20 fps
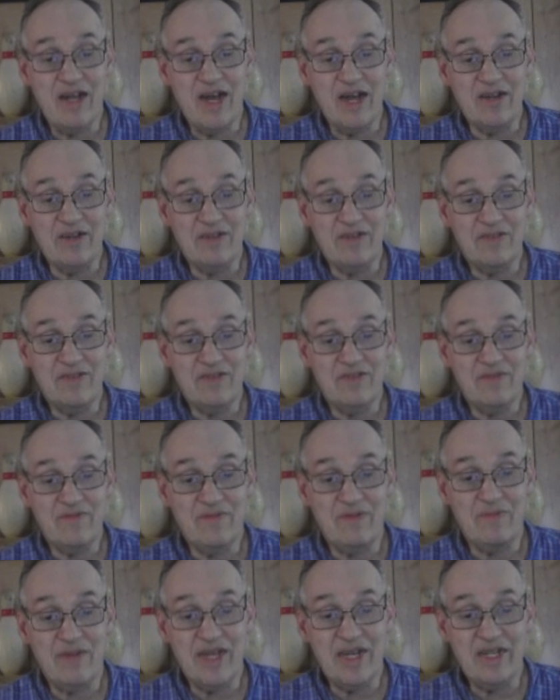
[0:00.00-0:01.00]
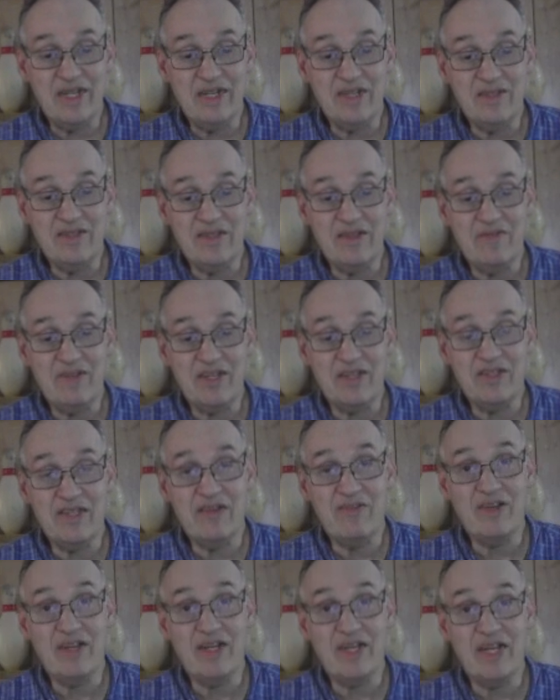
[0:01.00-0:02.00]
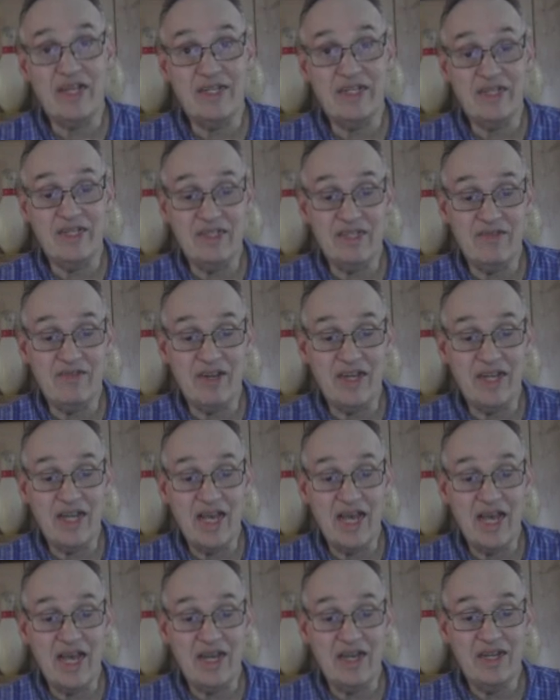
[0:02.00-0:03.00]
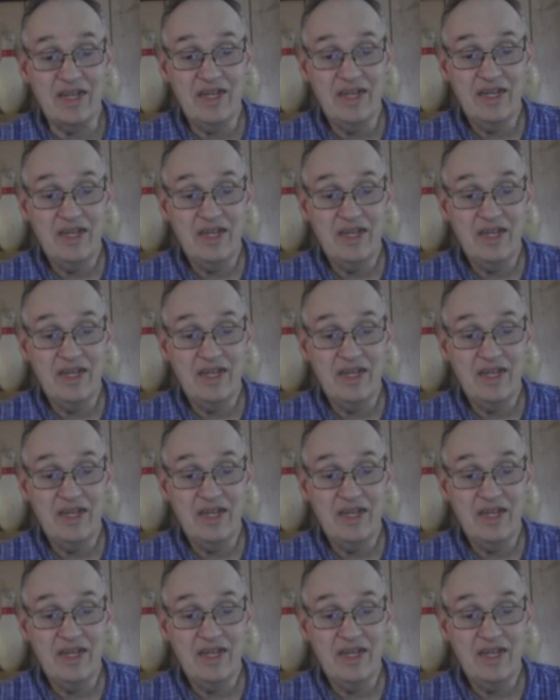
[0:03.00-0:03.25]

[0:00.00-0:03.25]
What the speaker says: honors from 1977 and 1979.